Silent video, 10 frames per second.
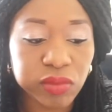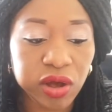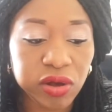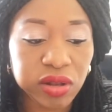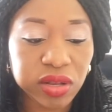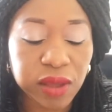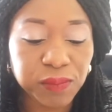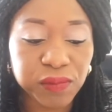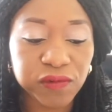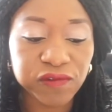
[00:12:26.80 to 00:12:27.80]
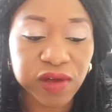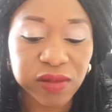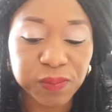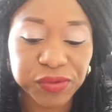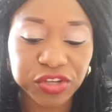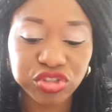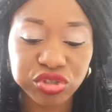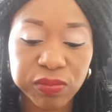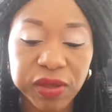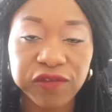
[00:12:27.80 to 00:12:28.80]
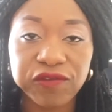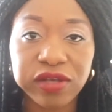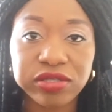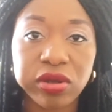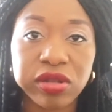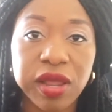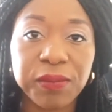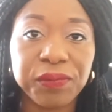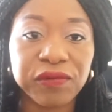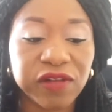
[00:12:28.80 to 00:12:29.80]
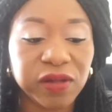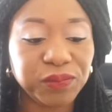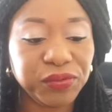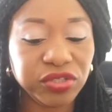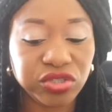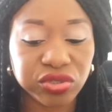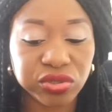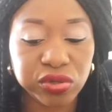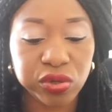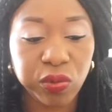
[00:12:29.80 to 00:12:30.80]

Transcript: online profile picture. My first online profile picture.